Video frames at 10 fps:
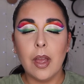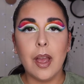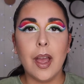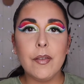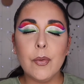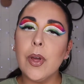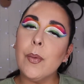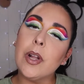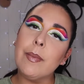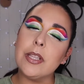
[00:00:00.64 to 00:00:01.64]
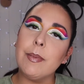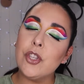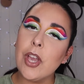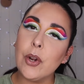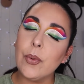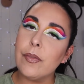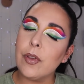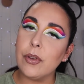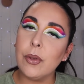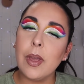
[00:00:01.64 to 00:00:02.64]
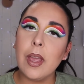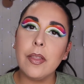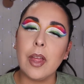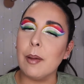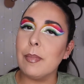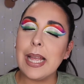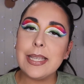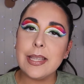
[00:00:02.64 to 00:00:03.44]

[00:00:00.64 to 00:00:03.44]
Hi everyone, welcome back to my channel. If you're new here, then I'm Letty.